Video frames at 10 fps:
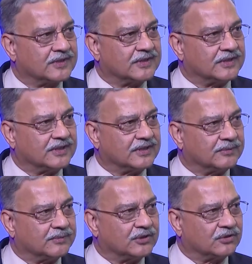
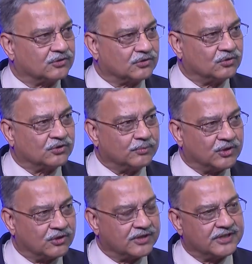It also goes
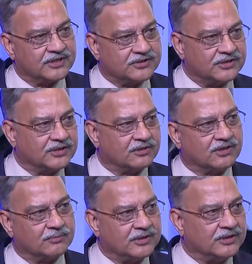beyond energy,
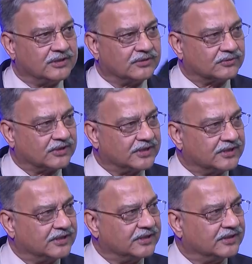economy,
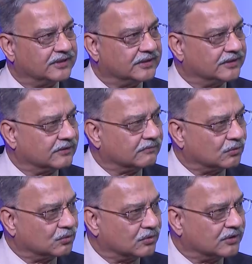society,
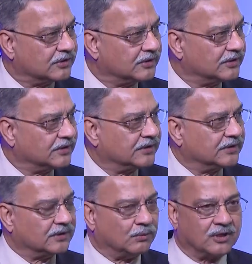food,
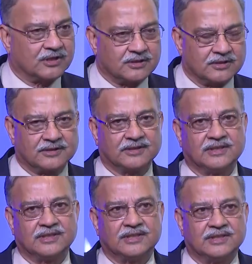water.
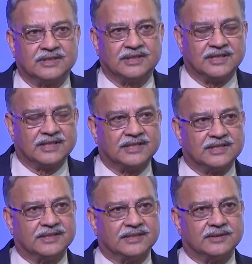And
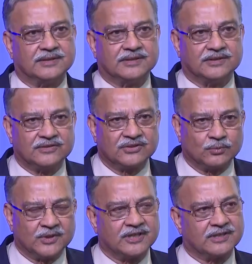this
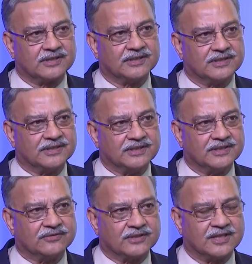is where he
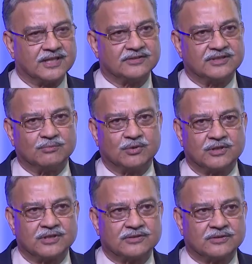has realized the
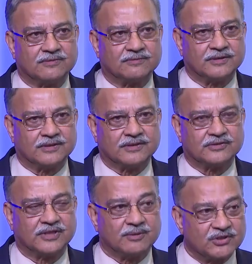importance of
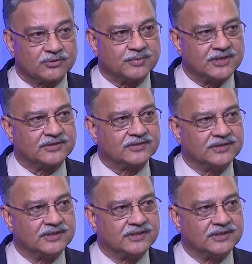cyberspace